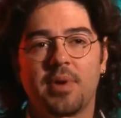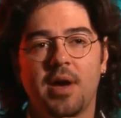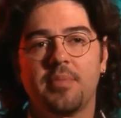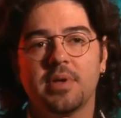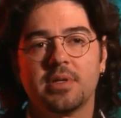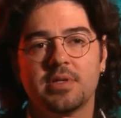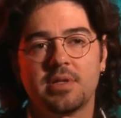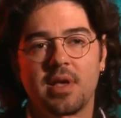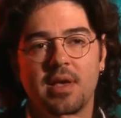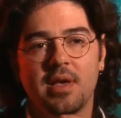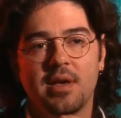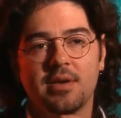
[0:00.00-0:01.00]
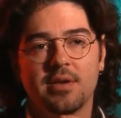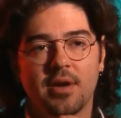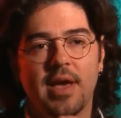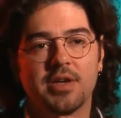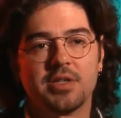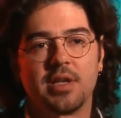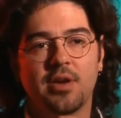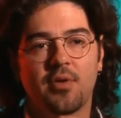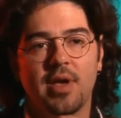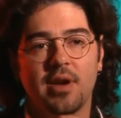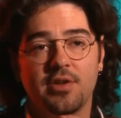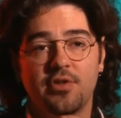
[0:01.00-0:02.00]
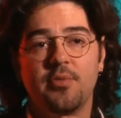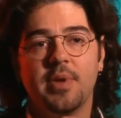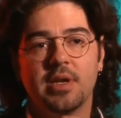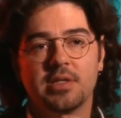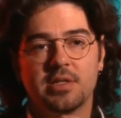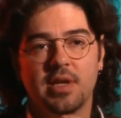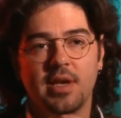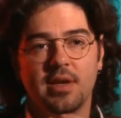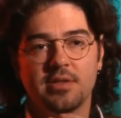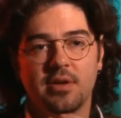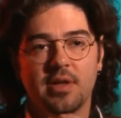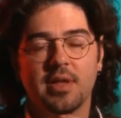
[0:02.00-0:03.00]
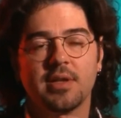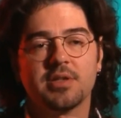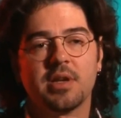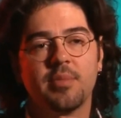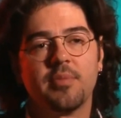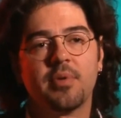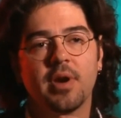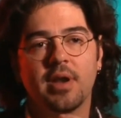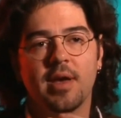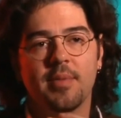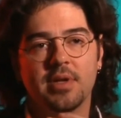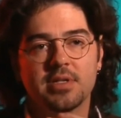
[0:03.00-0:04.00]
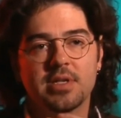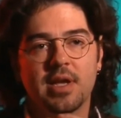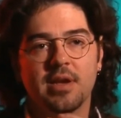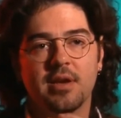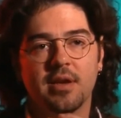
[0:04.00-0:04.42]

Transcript: of Sil could not be translucent, this detail was easily missed.